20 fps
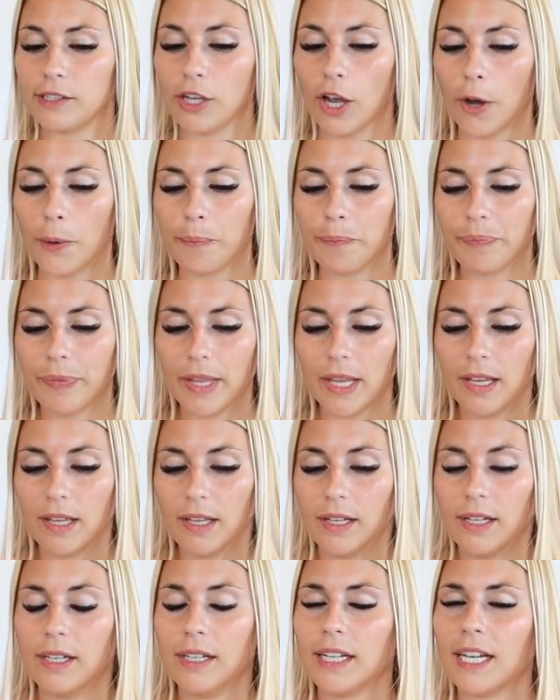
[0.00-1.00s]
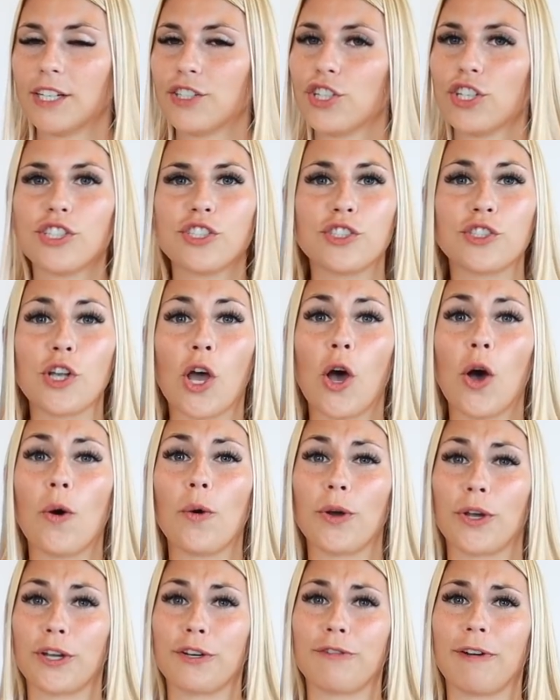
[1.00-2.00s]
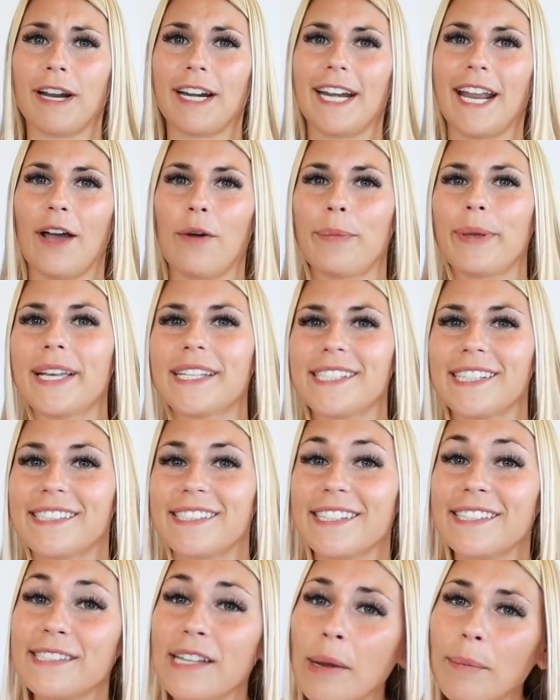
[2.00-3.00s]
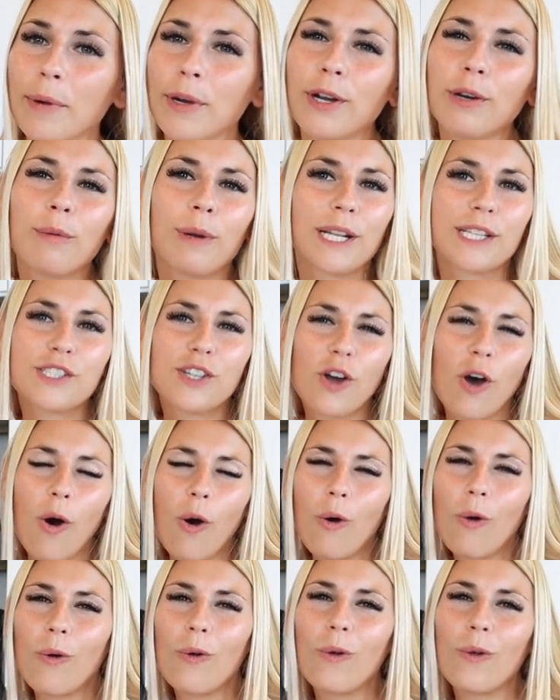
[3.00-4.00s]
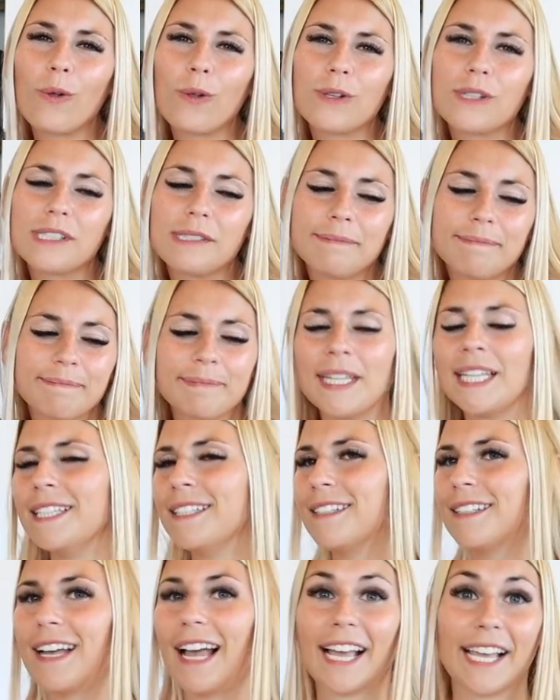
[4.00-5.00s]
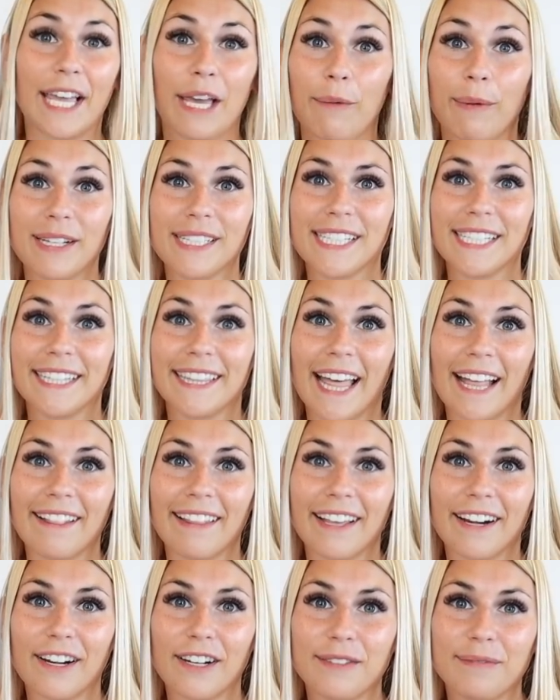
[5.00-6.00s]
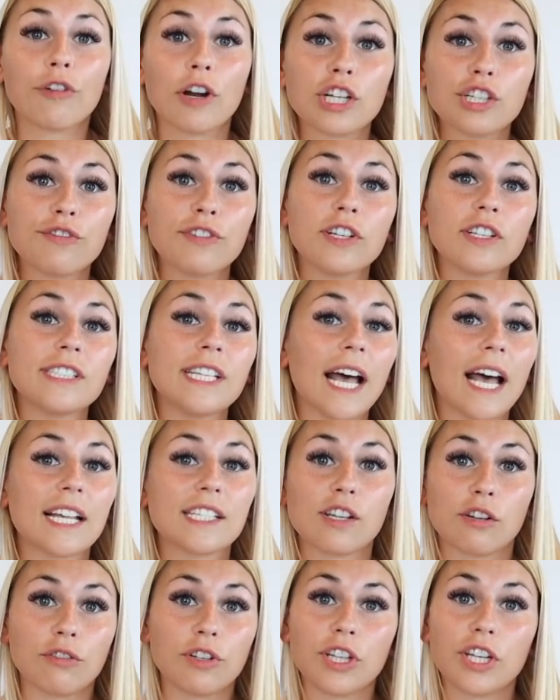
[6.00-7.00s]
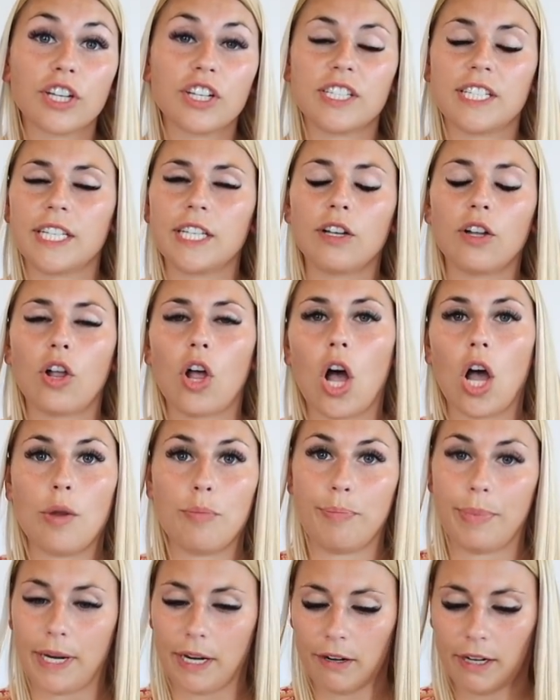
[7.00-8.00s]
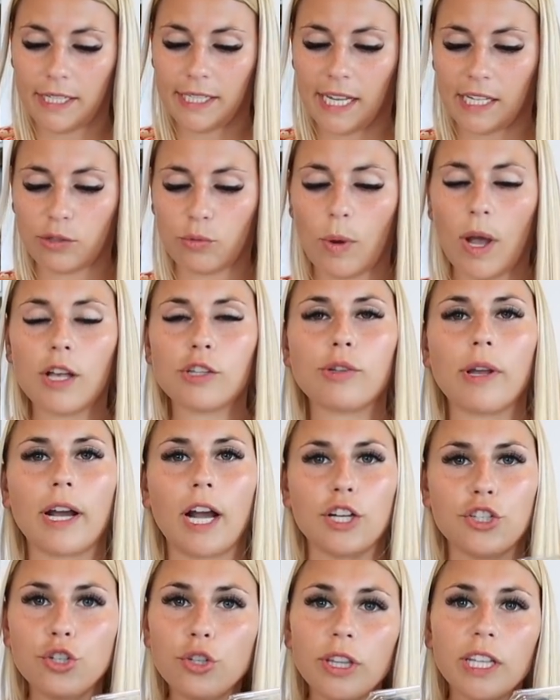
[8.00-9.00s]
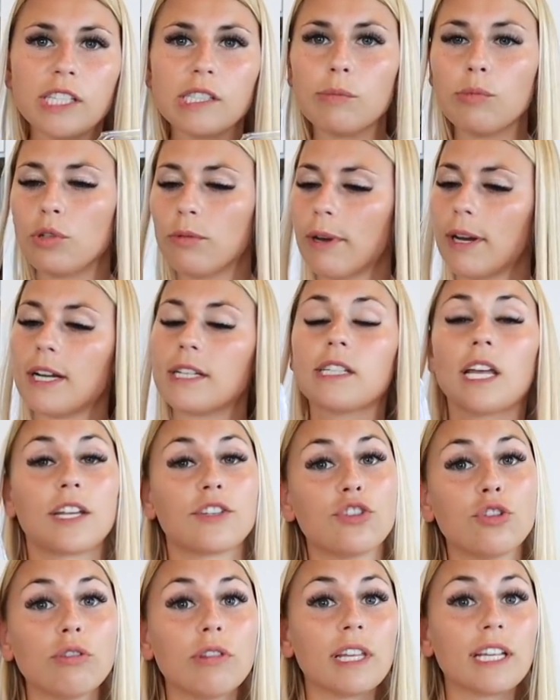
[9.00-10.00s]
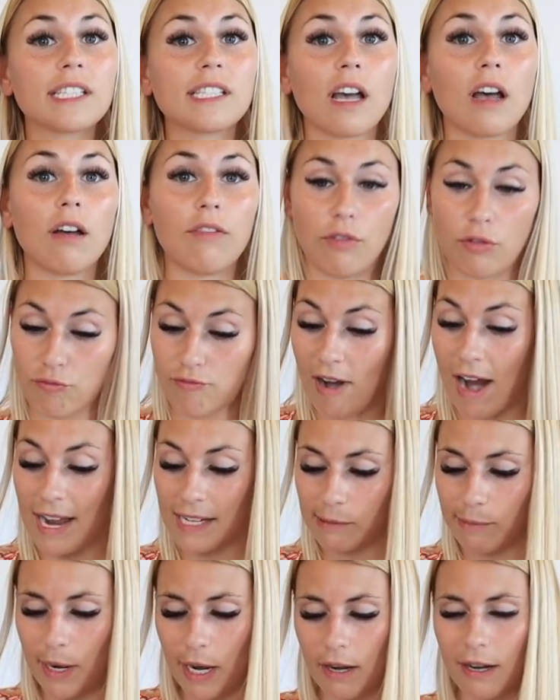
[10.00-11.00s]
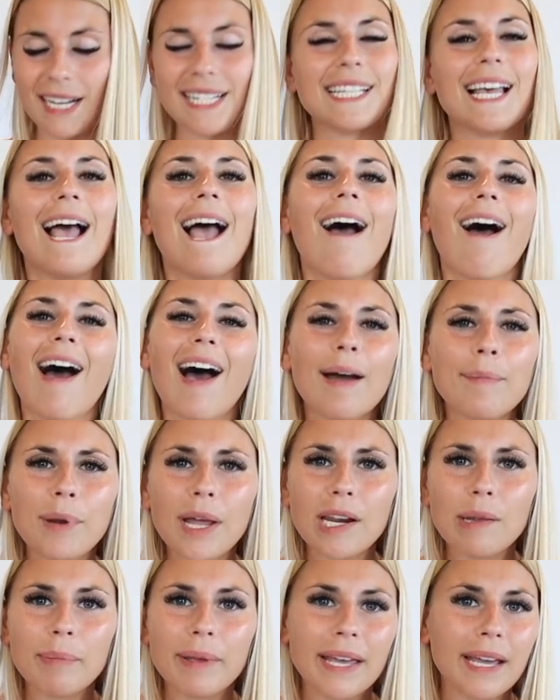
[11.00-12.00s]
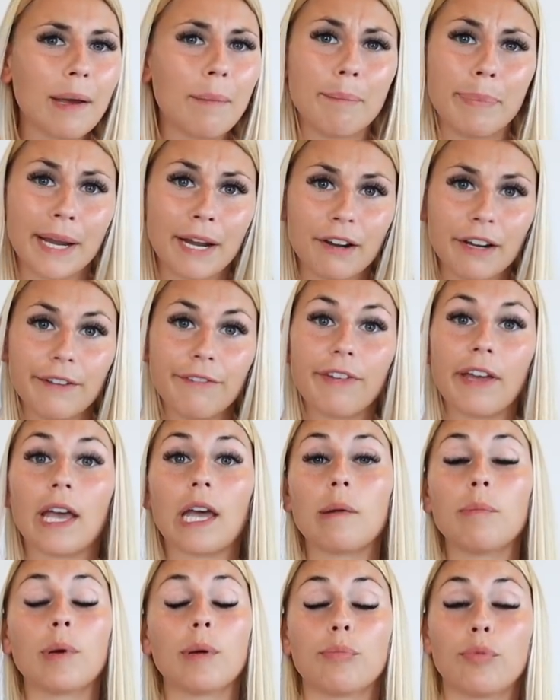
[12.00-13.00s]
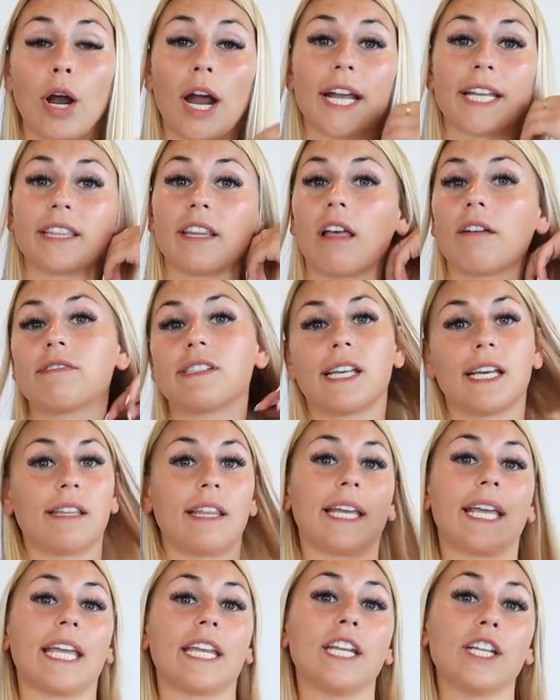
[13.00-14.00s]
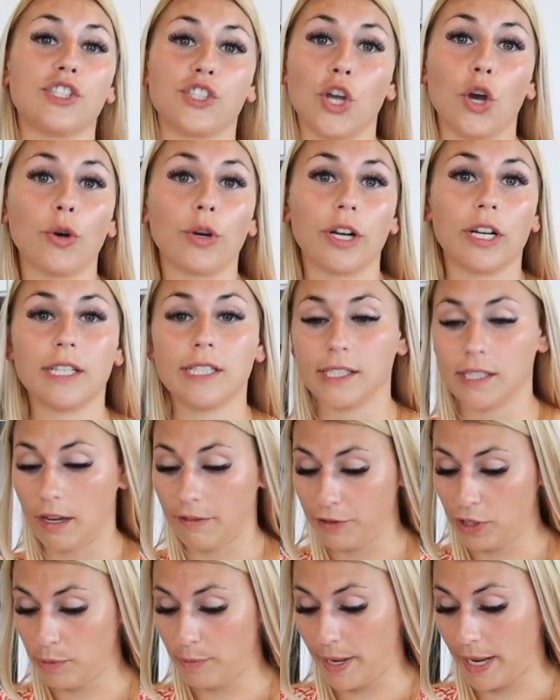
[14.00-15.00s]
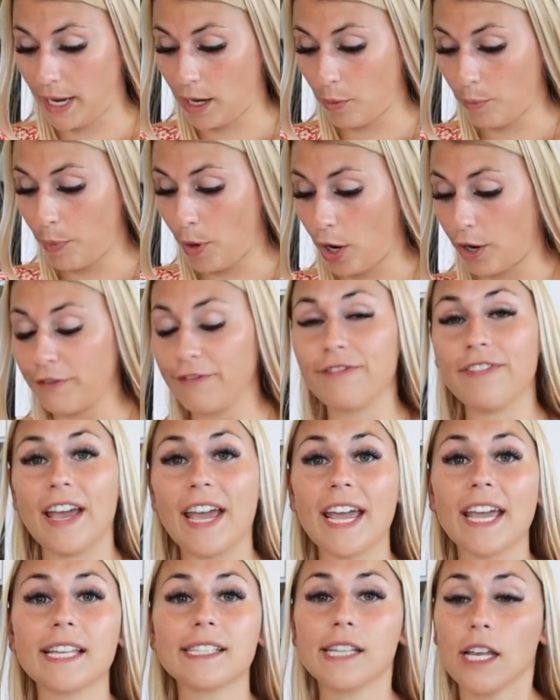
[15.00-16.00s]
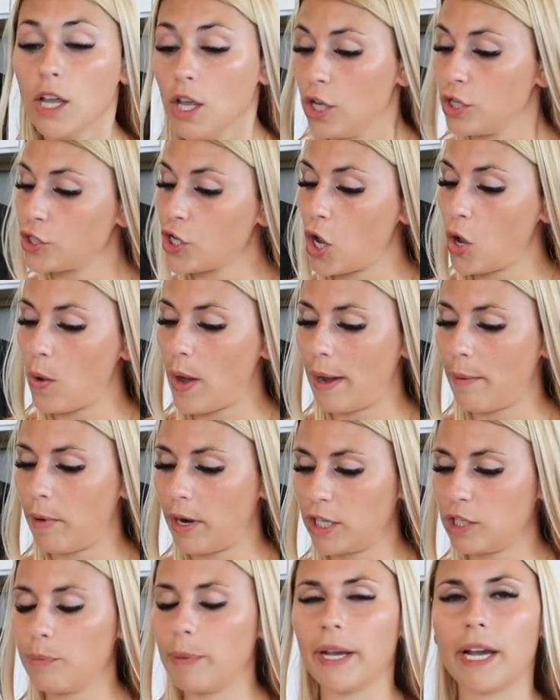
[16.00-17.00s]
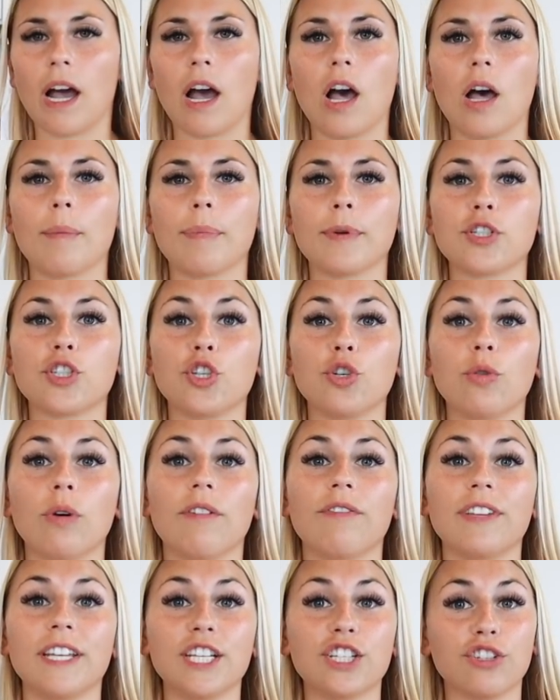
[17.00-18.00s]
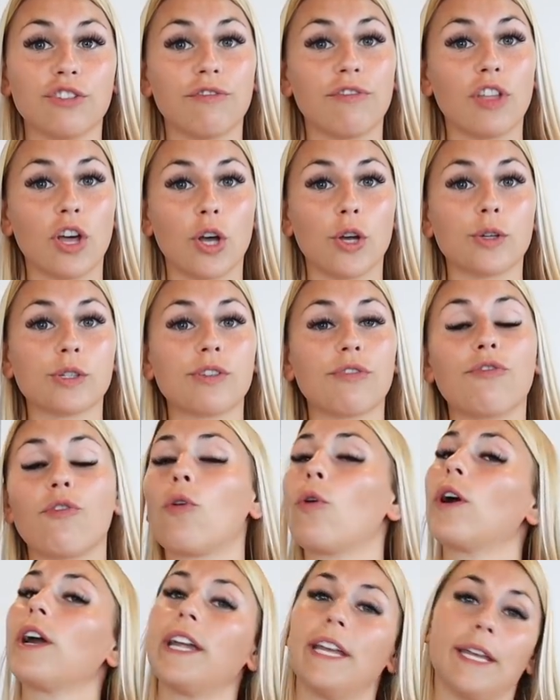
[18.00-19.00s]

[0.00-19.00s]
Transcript: So it's just so good right now because it's the summer and when it's cold, I can't wait to eat that later. Freshfields has a really good deal on berries as well, so I got 2 things of blueberries and 2 things of raspberries. I'm not a big berry fan, but Brian loves it, like in his yogurt and stuff, to make parfaits, so I wanted to pick up 2 of each of those for